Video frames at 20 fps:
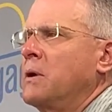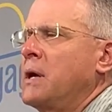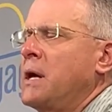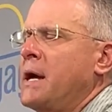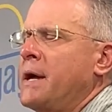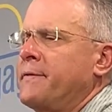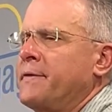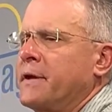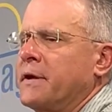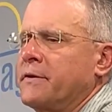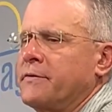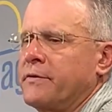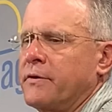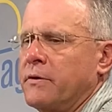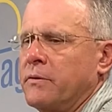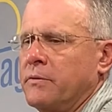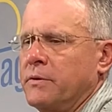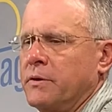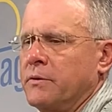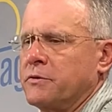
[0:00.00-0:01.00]
Yeah, I think
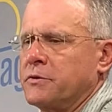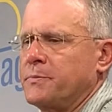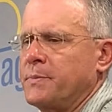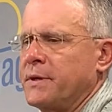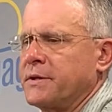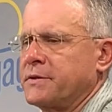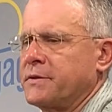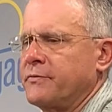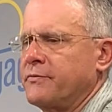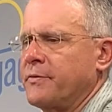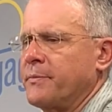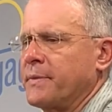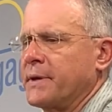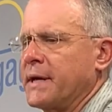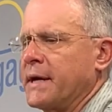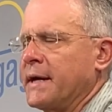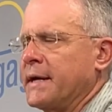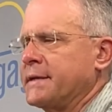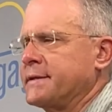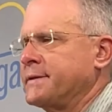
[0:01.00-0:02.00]
so. Especially from the
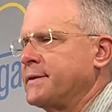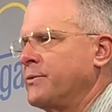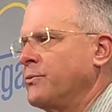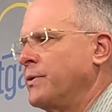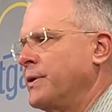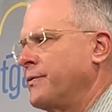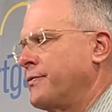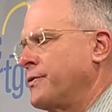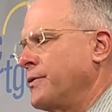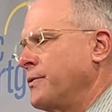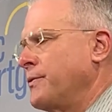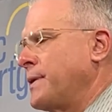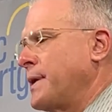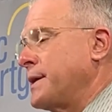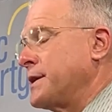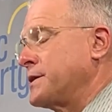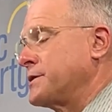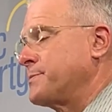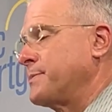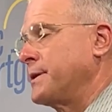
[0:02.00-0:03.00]
guys that went through that
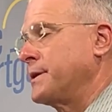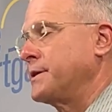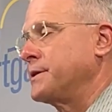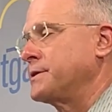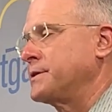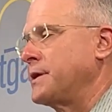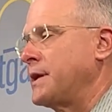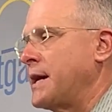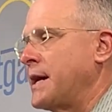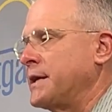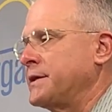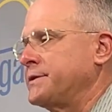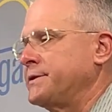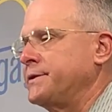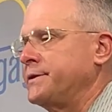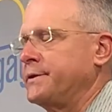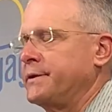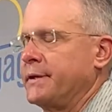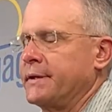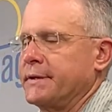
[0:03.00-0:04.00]
experience last
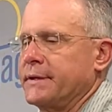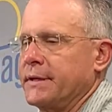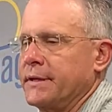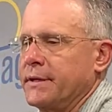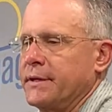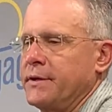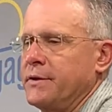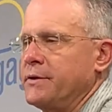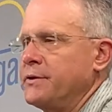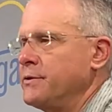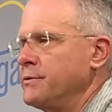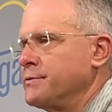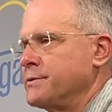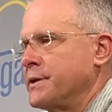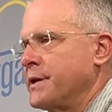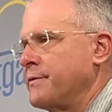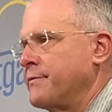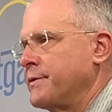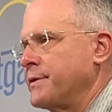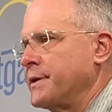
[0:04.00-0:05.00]
year. I think you use
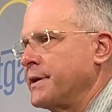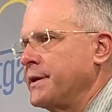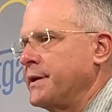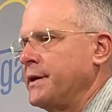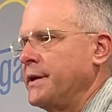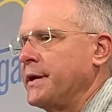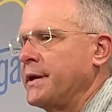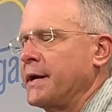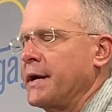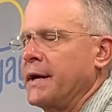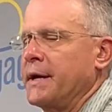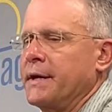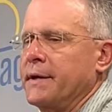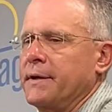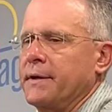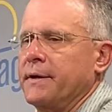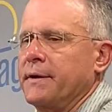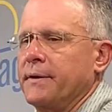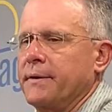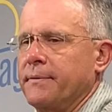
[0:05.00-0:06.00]
everything you
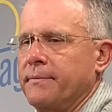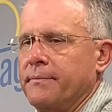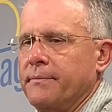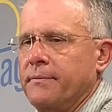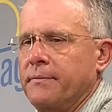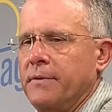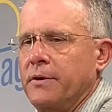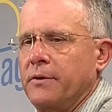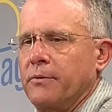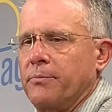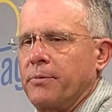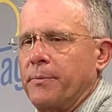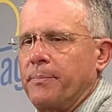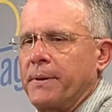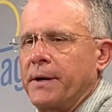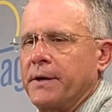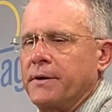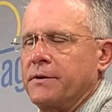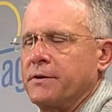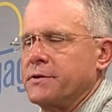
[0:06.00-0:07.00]
can to
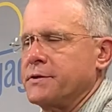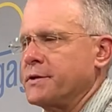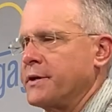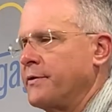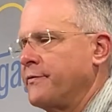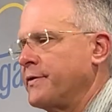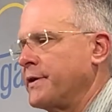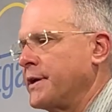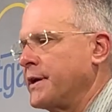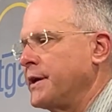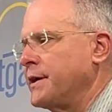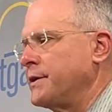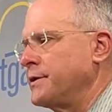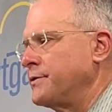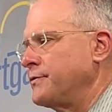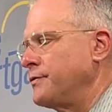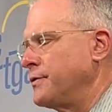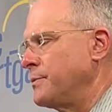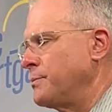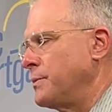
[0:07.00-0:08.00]
prepare yourself in college
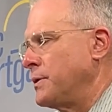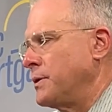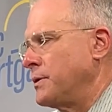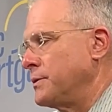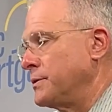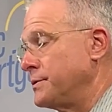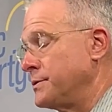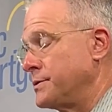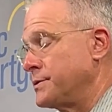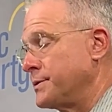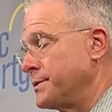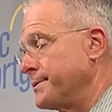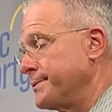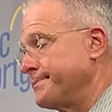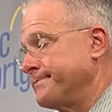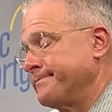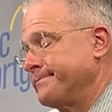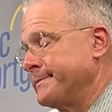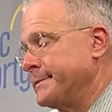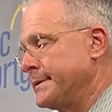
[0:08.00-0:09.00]
football, and
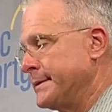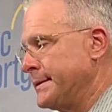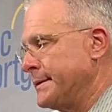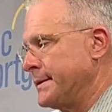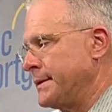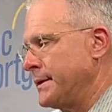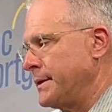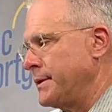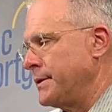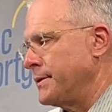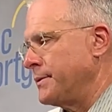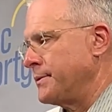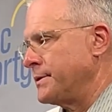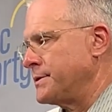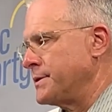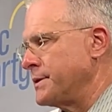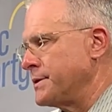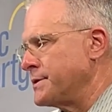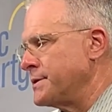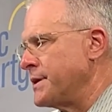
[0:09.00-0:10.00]
so
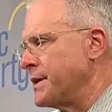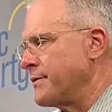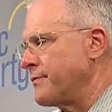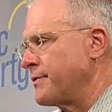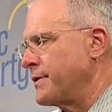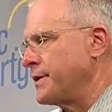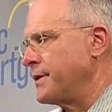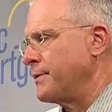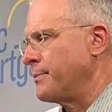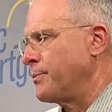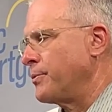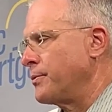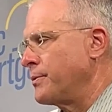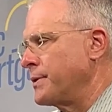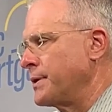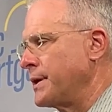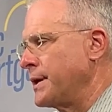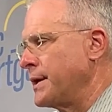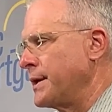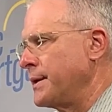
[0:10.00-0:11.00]
it's definitely an
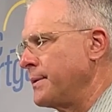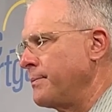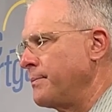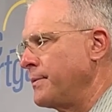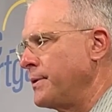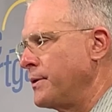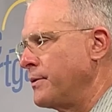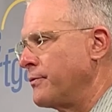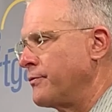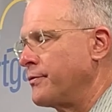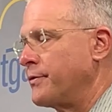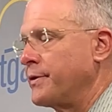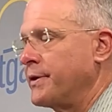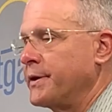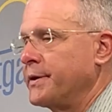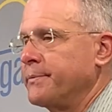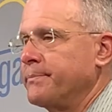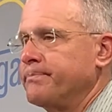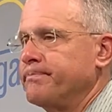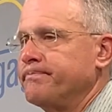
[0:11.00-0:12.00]
important game, for
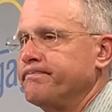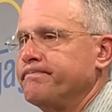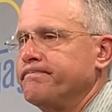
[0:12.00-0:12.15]
them.